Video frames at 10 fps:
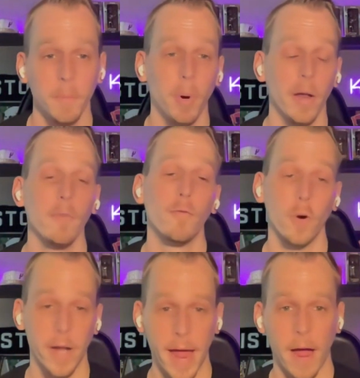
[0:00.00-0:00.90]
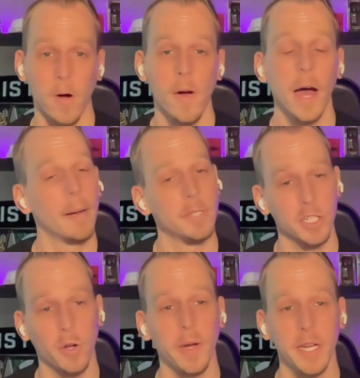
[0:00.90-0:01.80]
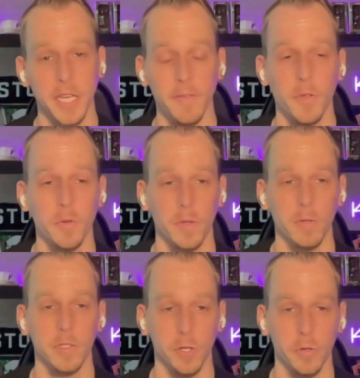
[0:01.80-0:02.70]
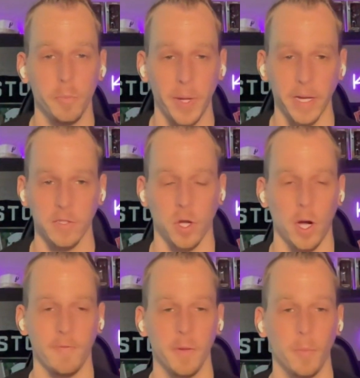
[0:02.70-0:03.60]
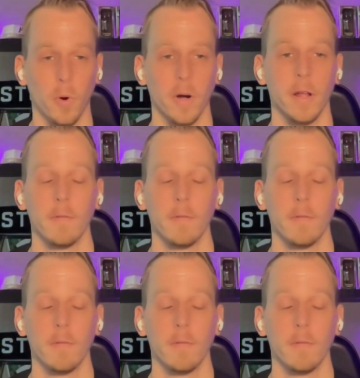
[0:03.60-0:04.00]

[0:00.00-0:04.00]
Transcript: But for now, I'm just going to give you these two picks off the board.